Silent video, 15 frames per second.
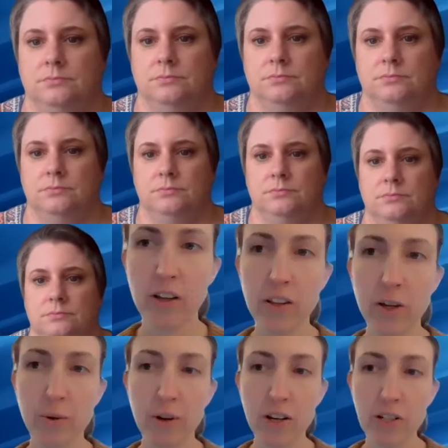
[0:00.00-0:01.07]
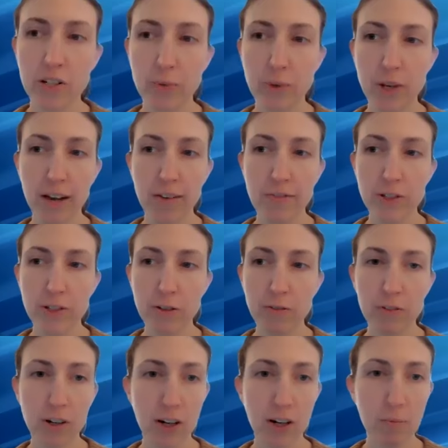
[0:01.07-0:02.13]
Okay, that's all the questions we have so
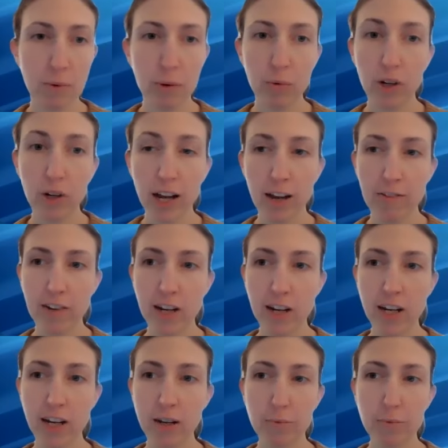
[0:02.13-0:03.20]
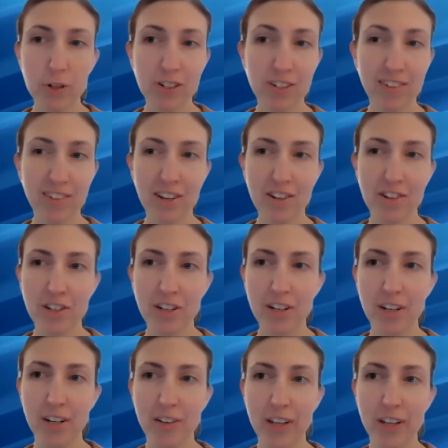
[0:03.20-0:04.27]
far, but we'll have more
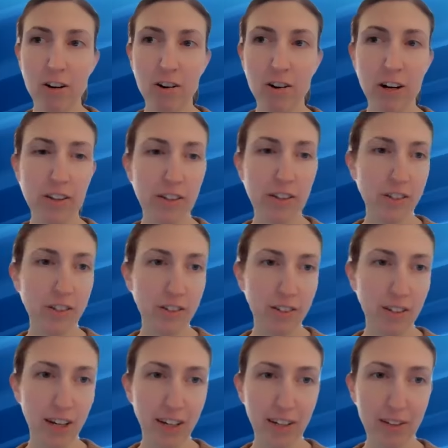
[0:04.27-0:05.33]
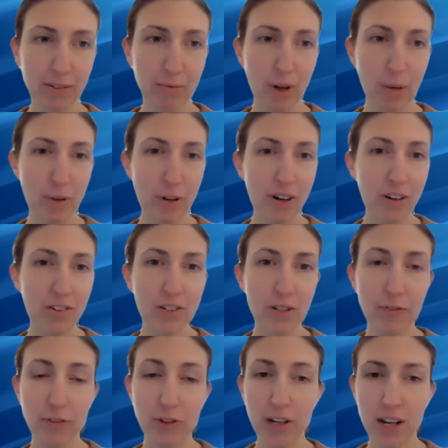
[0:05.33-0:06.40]
discussion later on in this webinar. So
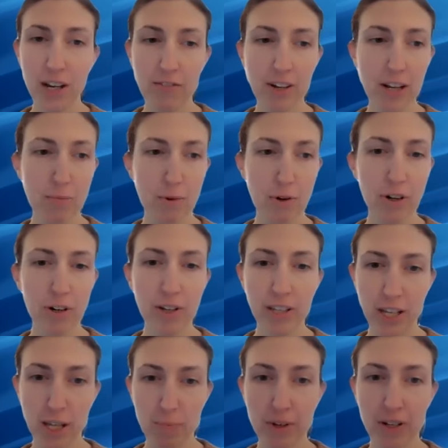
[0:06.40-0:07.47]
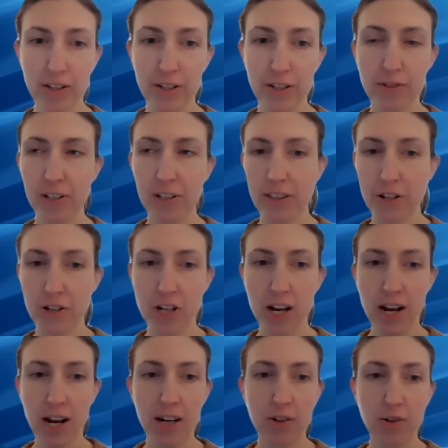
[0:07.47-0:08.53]
if you have any more, keep using the
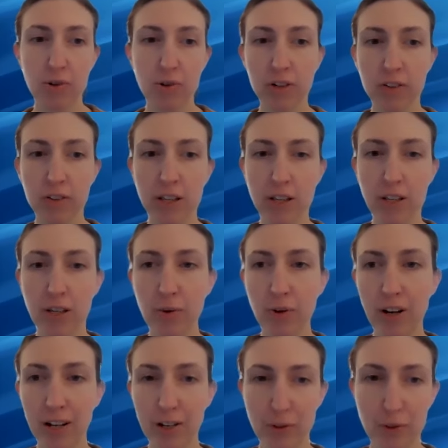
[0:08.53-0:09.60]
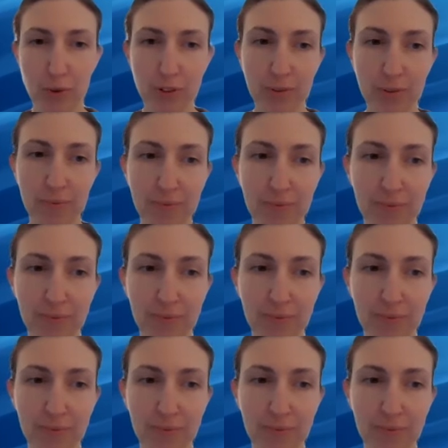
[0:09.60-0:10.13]
chat or the Q&A tool.